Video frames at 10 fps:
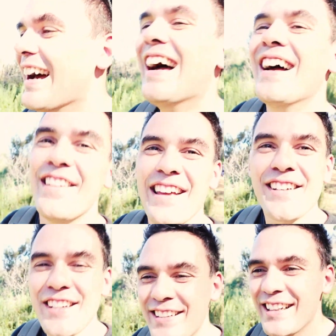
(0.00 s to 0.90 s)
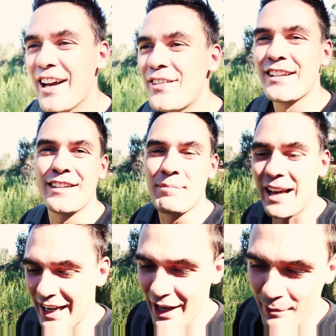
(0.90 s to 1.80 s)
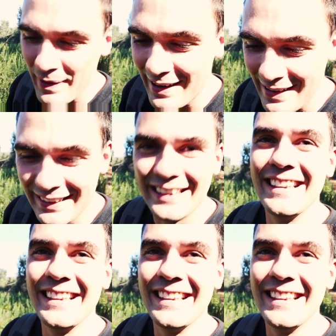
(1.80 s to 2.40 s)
The S chassis life is a zip tie life, apparently.